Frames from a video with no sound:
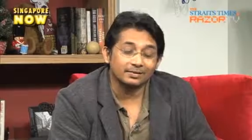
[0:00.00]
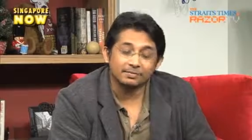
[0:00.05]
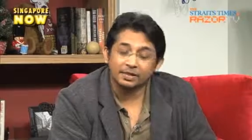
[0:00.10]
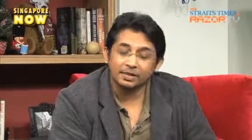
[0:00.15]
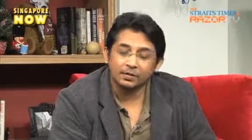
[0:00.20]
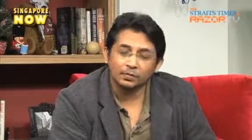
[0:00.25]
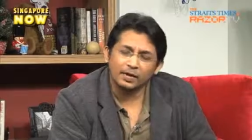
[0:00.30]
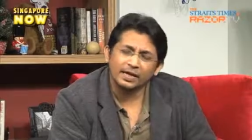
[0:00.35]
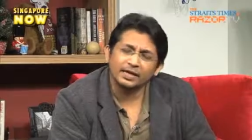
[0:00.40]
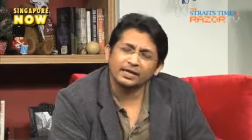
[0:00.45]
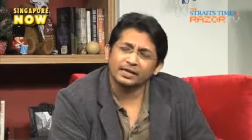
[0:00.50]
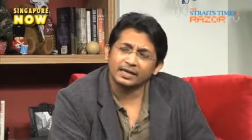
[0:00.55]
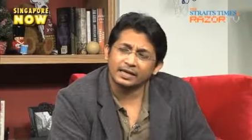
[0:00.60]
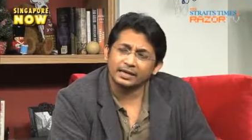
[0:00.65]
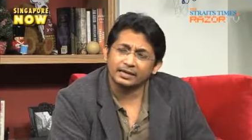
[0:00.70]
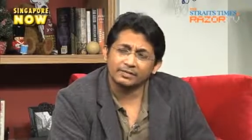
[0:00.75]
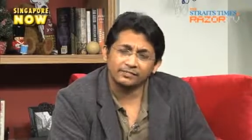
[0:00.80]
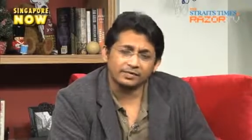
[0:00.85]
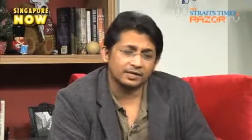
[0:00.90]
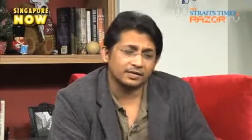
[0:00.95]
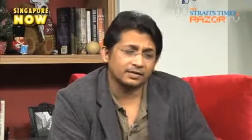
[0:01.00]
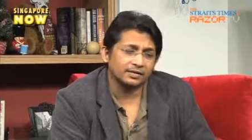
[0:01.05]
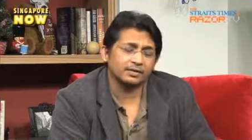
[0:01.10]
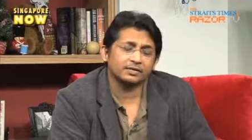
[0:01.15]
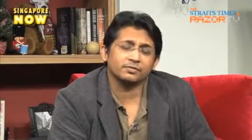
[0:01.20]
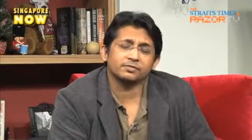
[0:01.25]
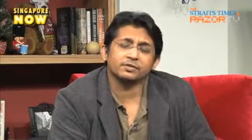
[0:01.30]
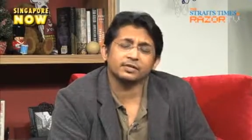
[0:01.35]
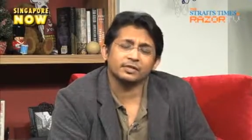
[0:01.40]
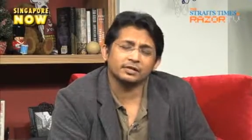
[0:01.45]
similar way again, if they
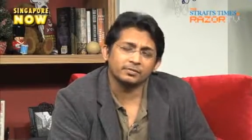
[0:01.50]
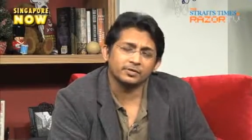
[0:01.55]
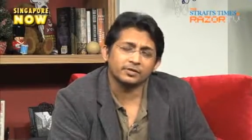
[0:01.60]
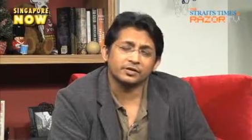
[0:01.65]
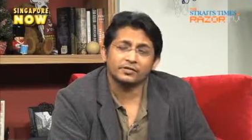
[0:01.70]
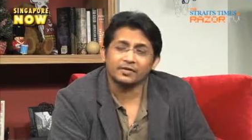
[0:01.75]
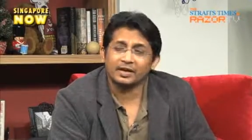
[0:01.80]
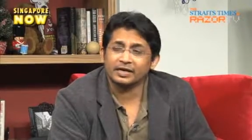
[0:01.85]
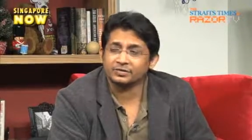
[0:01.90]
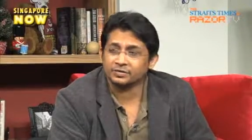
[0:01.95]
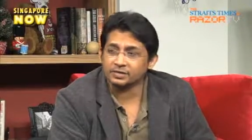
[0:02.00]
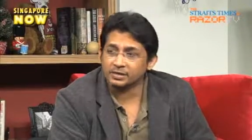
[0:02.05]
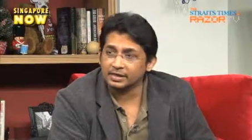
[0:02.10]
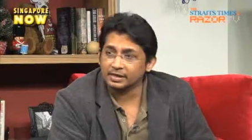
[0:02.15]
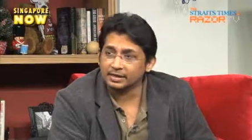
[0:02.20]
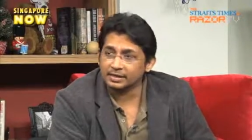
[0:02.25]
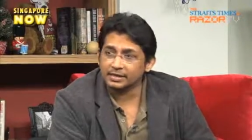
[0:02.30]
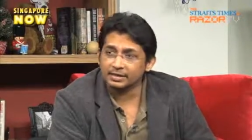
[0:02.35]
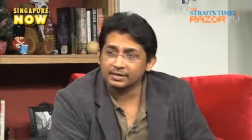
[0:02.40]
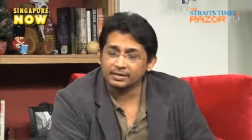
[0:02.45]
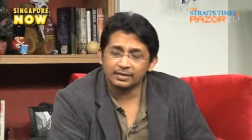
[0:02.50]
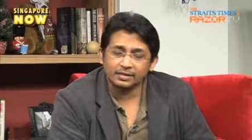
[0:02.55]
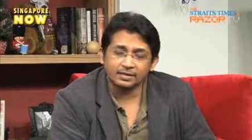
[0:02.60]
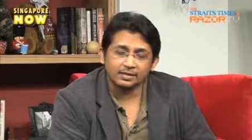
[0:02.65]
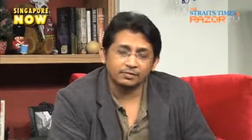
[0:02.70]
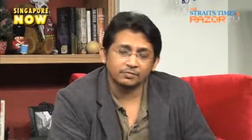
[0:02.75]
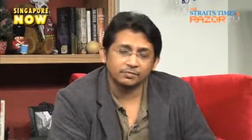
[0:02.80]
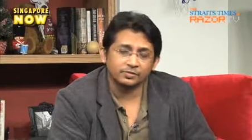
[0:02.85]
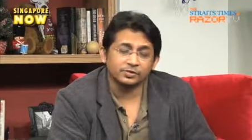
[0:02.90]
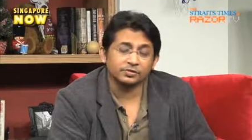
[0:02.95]
decide to deliberately crash again,
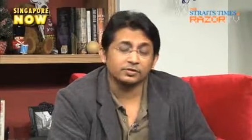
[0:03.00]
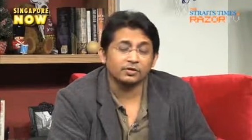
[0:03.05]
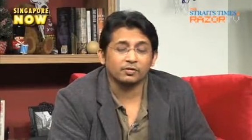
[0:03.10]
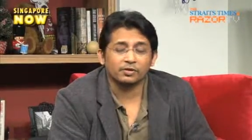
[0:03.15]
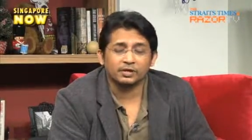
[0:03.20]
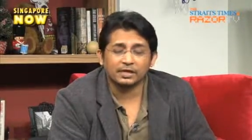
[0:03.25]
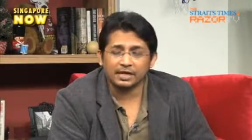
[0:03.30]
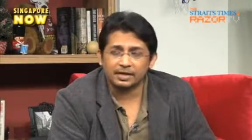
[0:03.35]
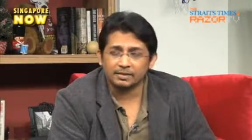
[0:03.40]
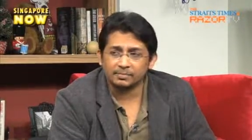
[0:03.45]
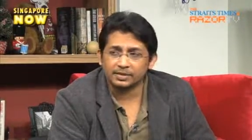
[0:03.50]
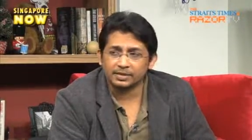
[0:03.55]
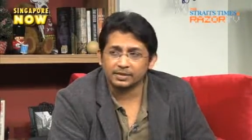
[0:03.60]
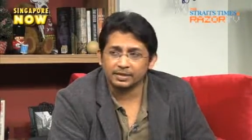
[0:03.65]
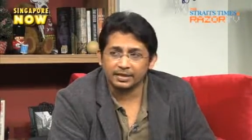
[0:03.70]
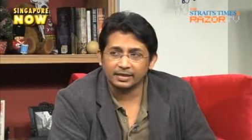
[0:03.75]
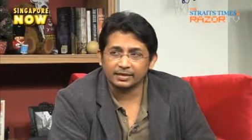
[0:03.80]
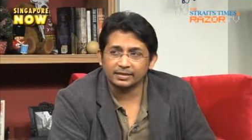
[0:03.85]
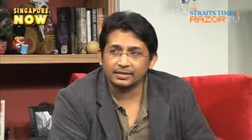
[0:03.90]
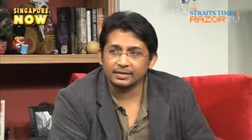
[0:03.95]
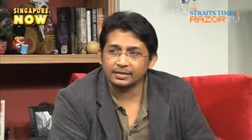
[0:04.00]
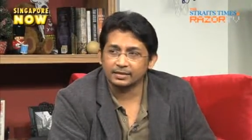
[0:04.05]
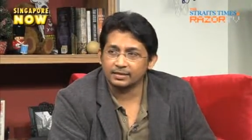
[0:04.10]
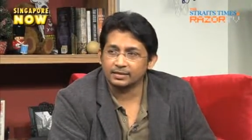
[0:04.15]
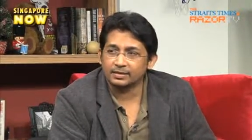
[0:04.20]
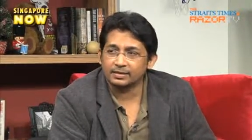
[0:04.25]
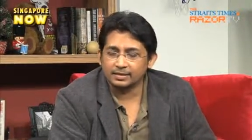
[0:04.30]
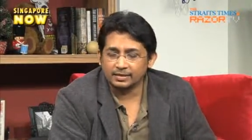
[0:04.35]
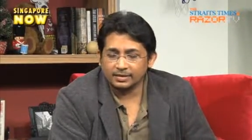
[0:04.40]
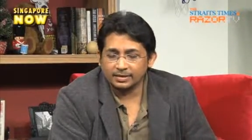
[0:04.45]
which is not going to happen, then
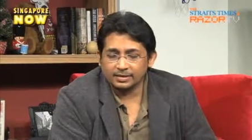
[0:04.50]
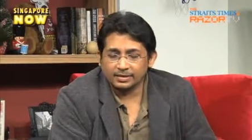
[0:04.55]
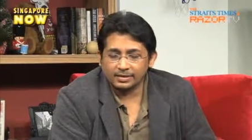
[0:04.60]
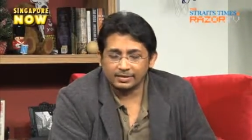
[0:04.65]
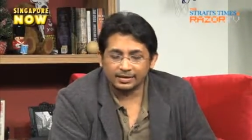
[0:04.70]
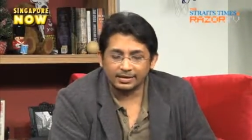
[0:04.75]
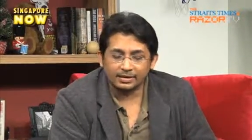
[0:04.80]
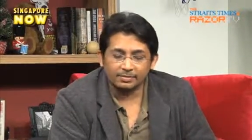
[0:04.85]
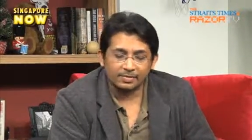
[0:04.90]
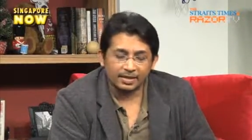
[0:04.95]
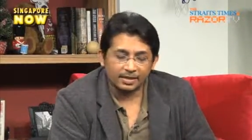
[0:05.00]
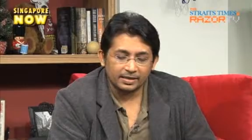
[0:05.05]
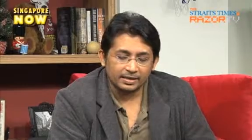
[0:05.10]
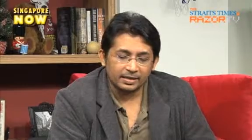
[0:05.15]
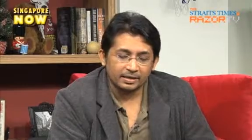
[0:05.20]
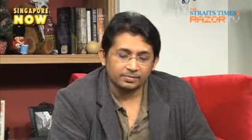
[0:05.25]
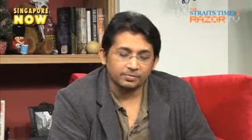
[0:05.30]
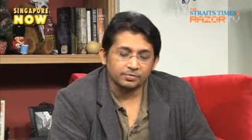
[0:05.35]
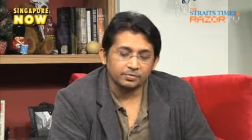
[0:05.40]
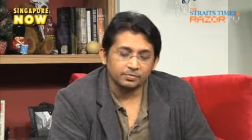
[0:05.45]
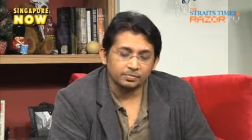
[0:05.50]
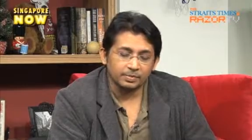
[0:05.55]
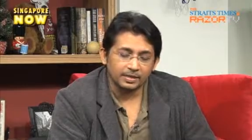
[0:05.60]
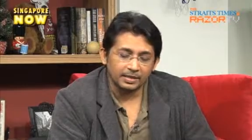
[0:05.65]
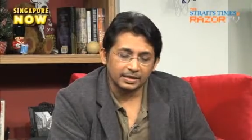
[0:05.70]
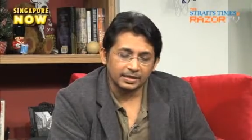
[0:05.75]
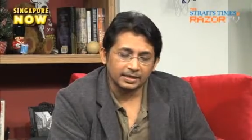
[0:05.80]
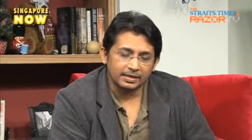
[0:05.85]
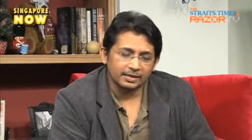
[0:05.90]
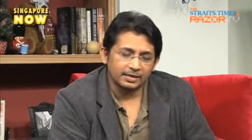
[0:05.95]
they, then the ban comes into
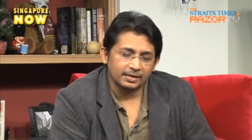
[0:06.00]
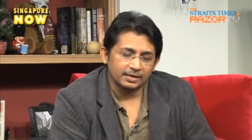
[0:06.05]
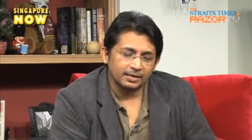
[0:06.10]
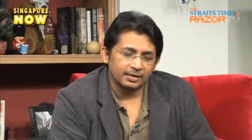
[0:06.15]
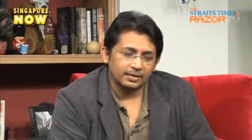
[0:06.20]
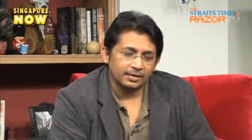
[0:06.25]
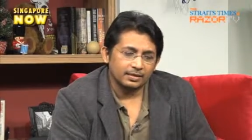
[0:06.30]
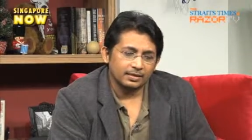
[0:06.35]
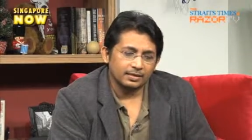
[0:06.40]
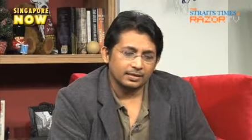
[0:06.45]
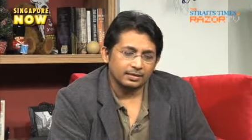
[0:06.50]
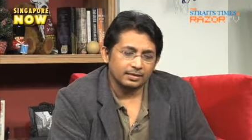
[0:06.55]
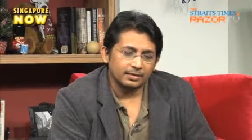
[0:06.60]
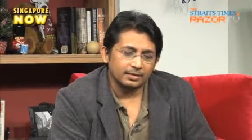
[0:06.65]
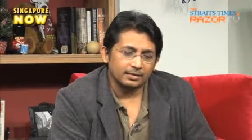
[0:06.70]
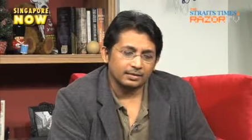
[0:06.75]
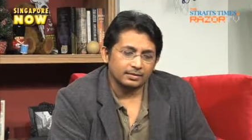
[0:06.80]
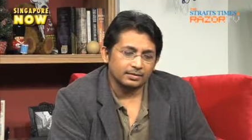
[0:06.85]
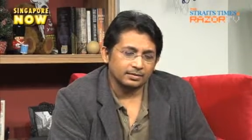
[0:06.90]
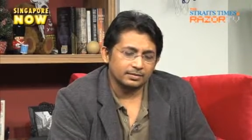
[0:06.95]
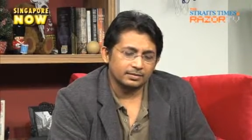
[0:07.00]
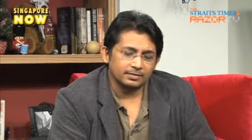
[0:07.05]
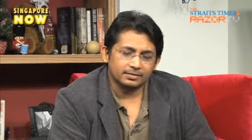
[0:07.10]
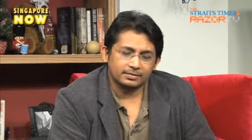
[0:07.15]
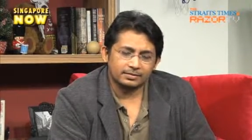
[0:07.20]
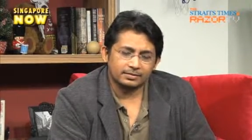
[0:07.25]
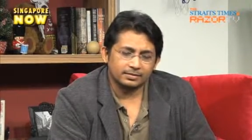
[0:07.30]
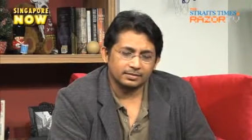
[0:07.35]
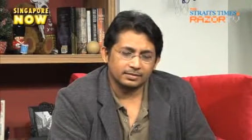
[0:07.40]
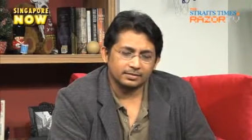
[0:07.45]
play. Uh,
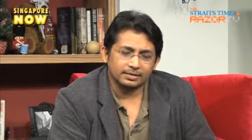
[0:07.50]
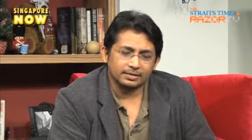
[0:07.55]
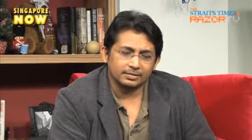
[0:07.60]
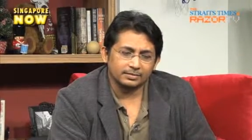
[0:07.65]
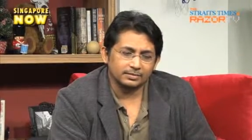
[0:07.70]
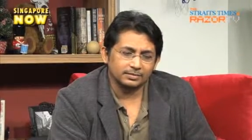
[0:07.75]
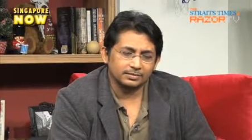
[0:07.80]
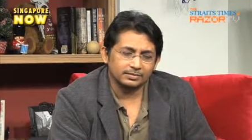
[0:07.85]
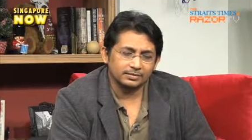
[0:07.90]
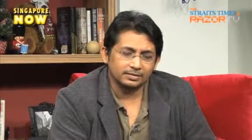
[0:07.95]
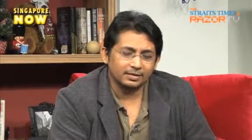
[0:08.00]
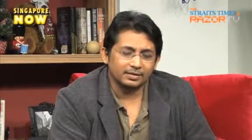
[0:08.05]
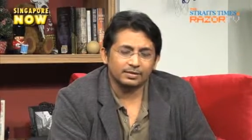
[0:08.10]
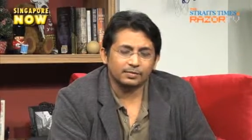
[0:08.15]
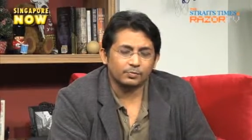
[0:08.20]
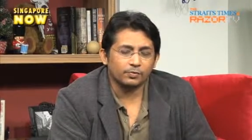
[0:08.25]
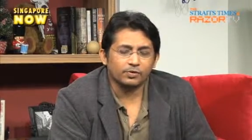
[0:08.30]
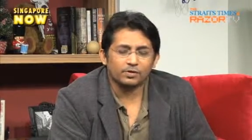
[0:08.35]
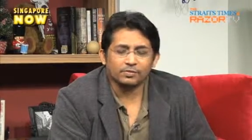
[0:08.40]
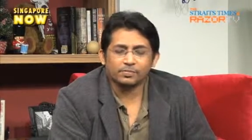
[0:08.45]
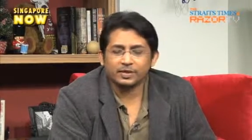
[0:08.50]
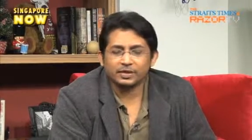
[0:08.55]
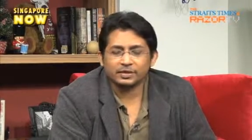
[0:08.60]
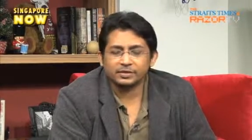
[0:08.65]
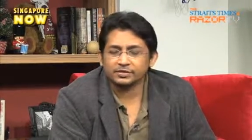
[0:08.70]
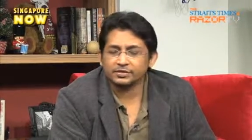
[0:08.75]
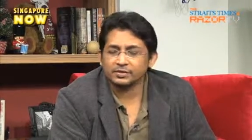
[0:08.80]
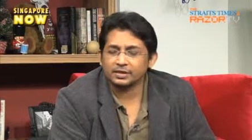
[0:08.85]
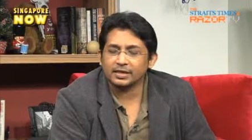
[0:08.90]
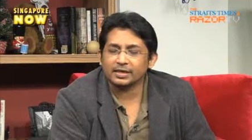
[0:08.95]
still, it's they, they were not
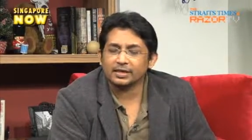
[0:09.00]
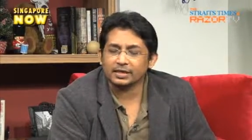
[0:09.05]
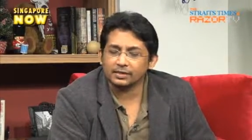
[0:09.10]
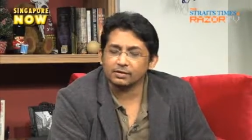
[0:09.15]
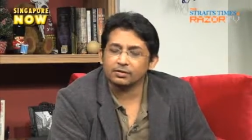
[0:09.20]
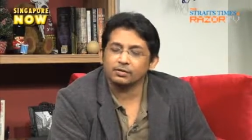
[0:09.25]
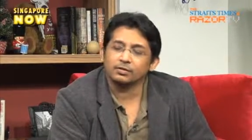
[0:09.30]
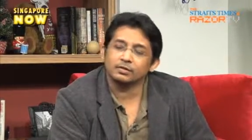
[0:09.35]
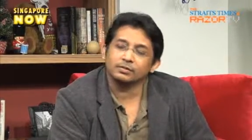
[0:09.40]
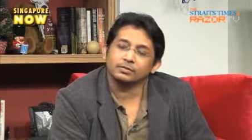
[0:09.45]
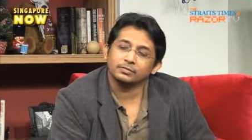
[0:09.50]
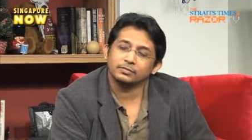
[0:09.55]
punished at all.